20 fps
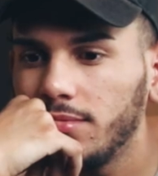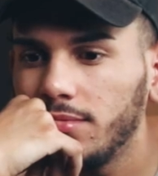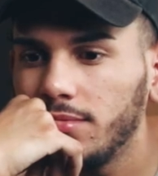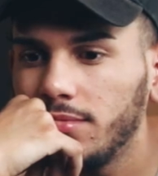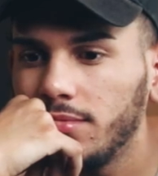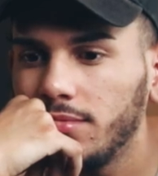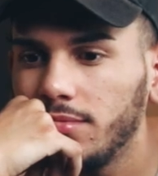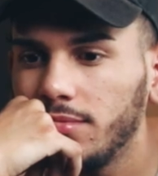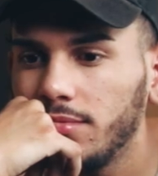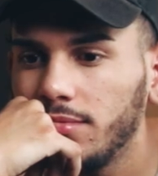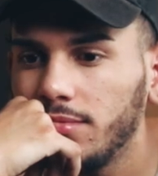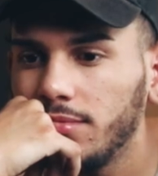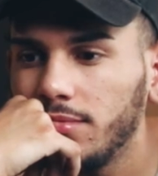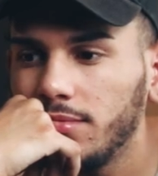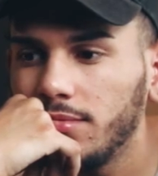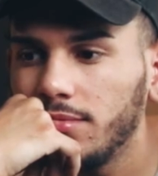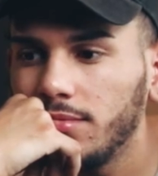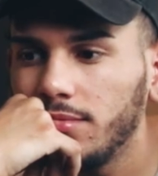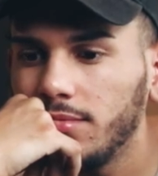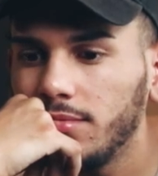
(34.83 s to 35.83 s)

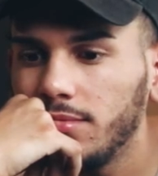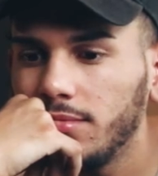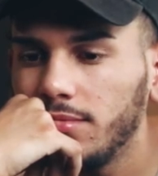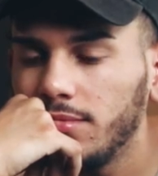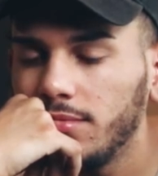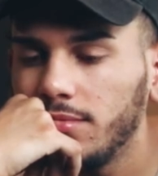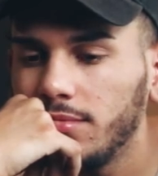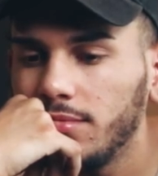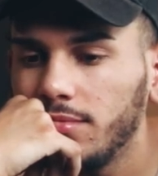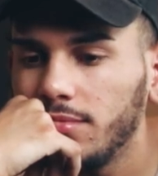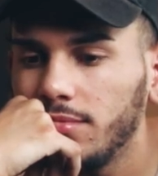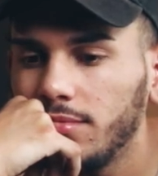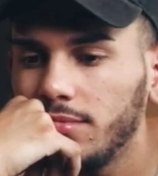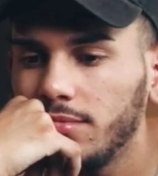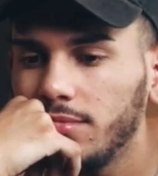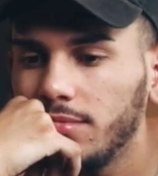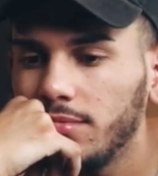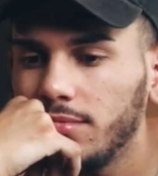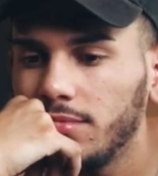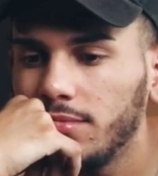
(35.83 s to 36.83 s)

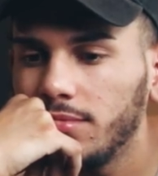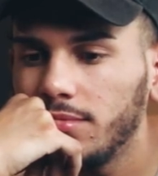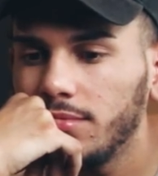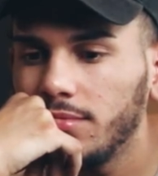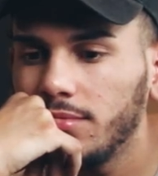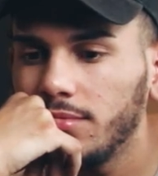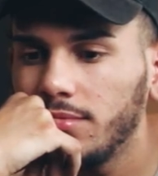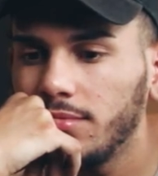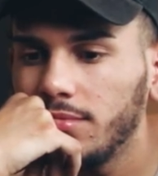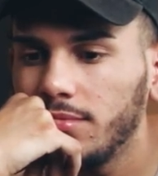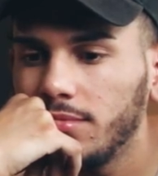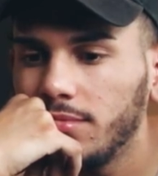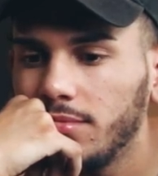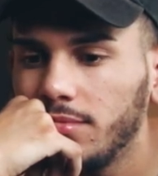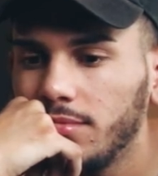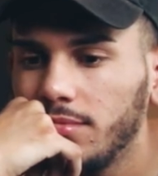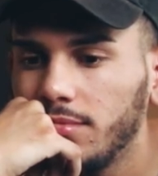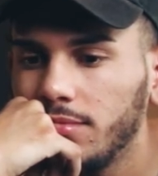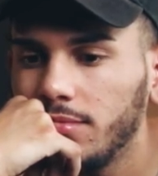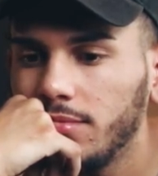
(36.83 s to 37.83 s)

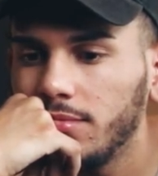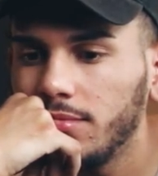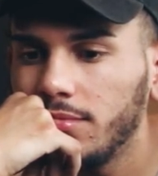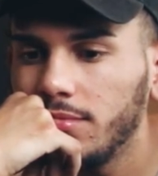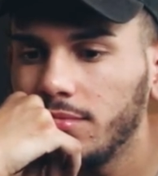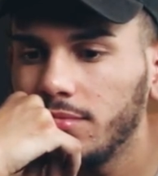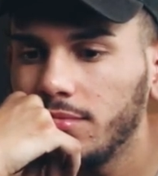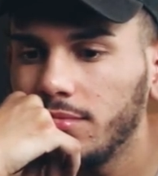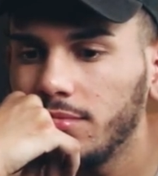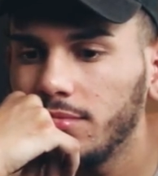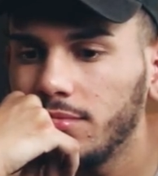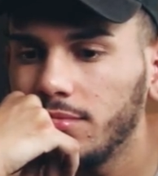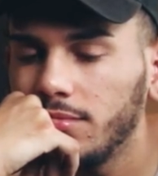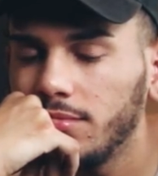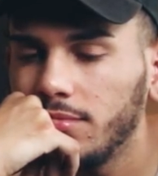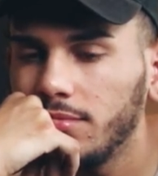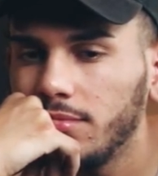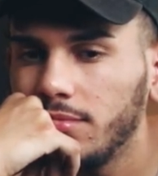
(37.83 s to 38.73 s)
The person shown says nothing.